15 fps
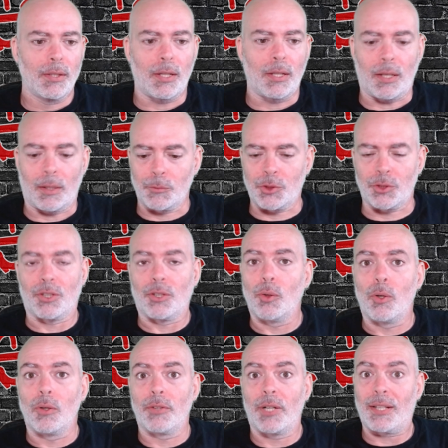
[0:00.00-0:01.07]
I'm just going to
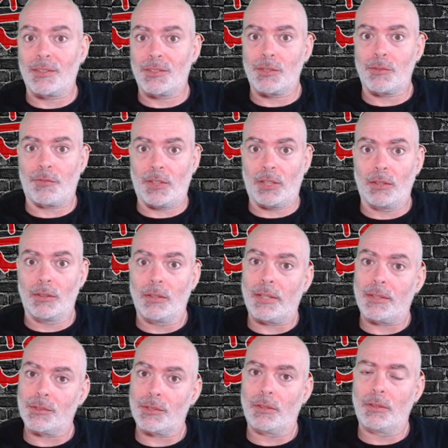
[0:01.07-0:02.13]
go over how does it feel, how
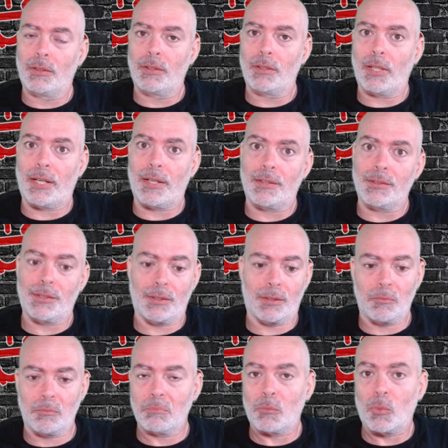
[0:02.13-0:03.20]
does it look, how does
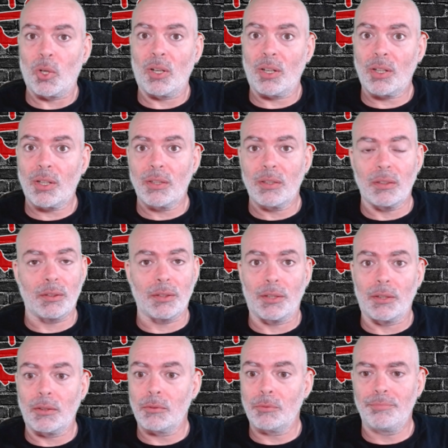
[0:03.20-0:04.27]
it work, you
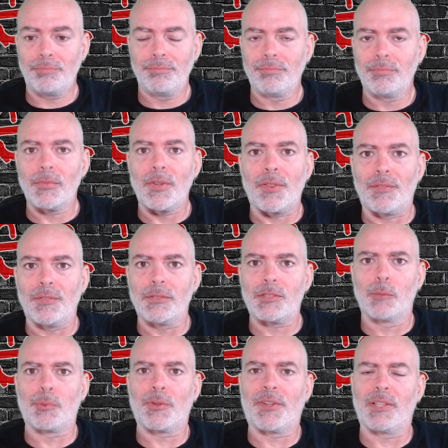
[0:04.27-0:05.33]
know,
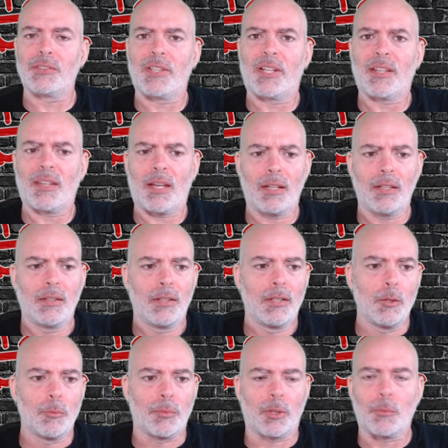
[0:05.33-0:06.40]
simple things like that.
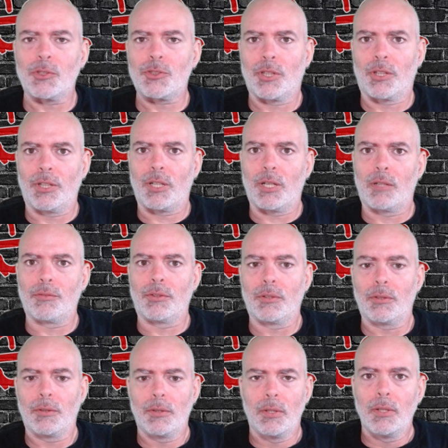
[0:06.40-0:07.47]
But I'm also going to
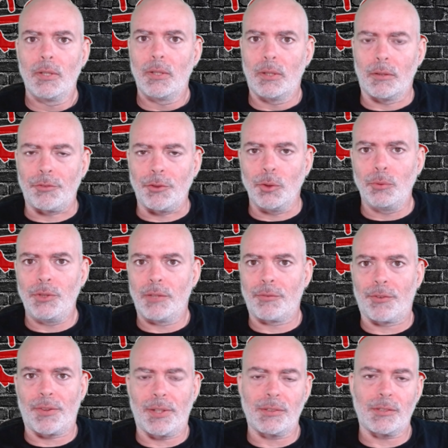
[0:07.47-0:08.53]
cover a few
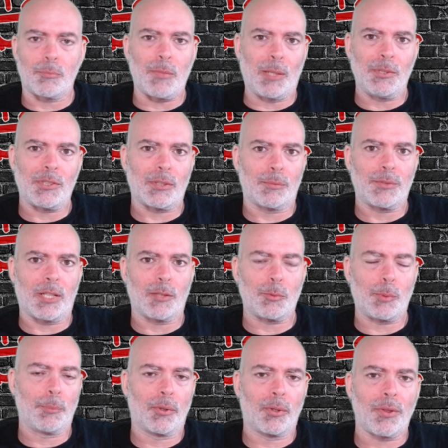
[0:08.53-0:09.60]
different things that maybe sometimes
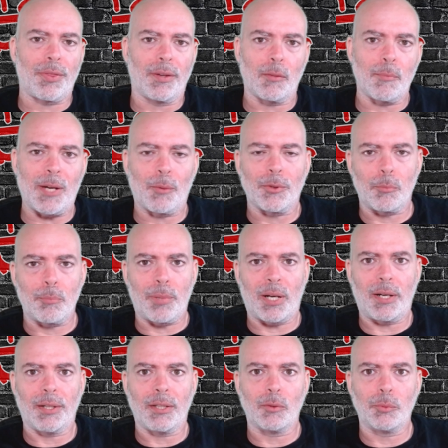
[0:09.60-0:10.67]
people don't think about when they're
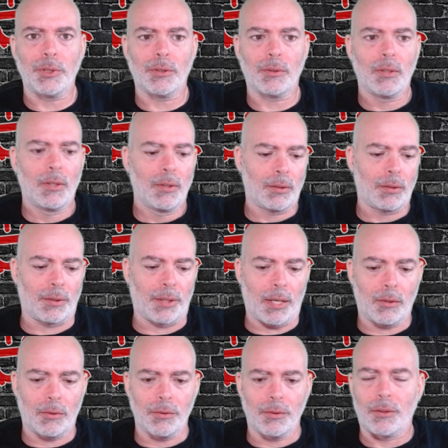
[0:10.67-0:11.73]
buying a wheel.
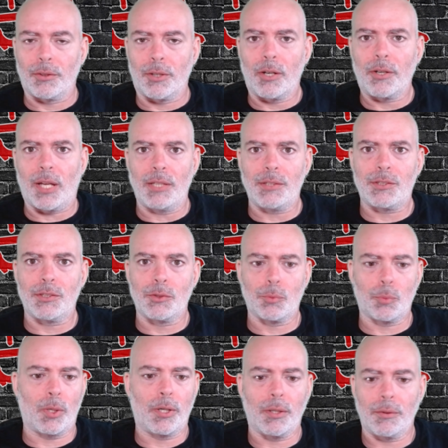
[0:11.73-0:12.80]
Now, there are cases
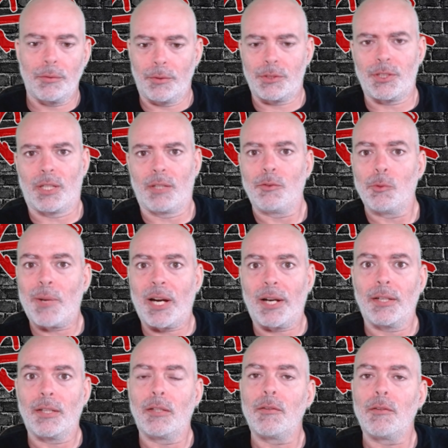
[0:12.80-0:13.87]
where, say you're
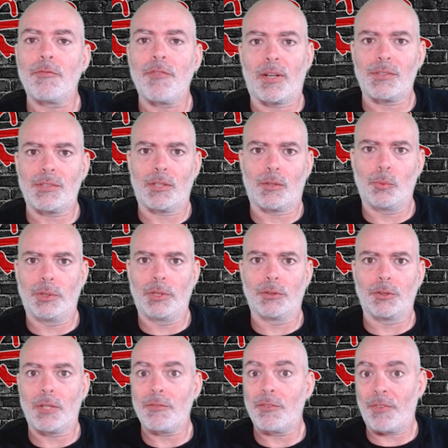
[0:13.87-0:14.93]
buying a Fanatec wheel and
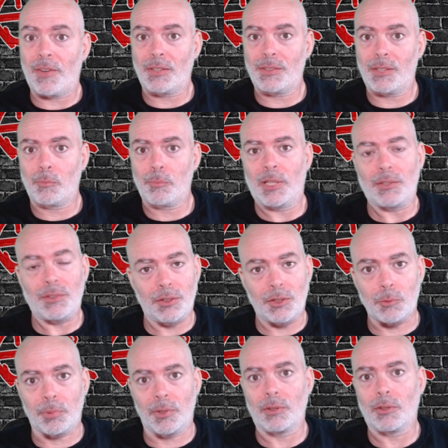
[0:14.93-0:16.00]
you have a Fanatec base. You
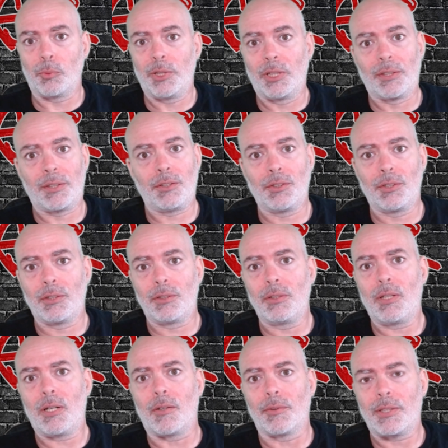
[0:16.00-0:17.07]
just plug the wheel in and you're good to
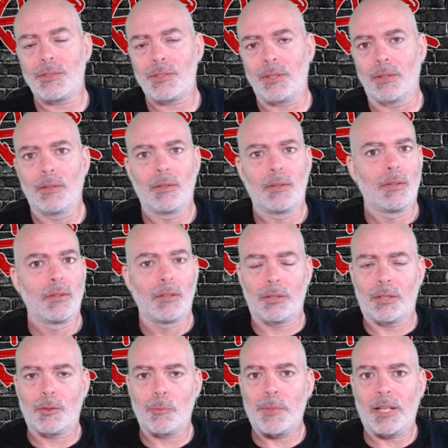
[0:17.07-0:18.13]
go. That's it. You don't
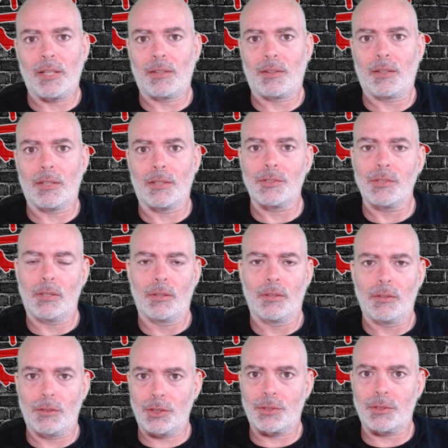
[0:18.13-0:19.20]
have to buy anything else,
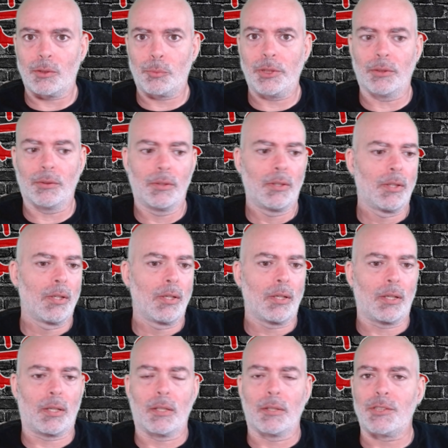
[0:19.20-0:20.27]
just the wheel.
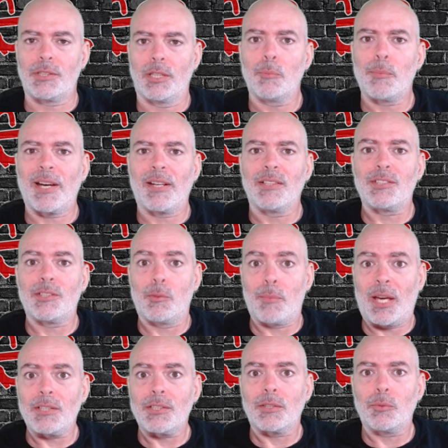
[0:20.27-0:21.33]
Say you're buying a
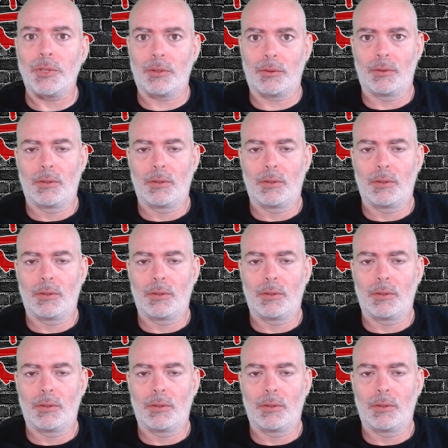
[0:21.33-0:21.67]
Simagic wheel.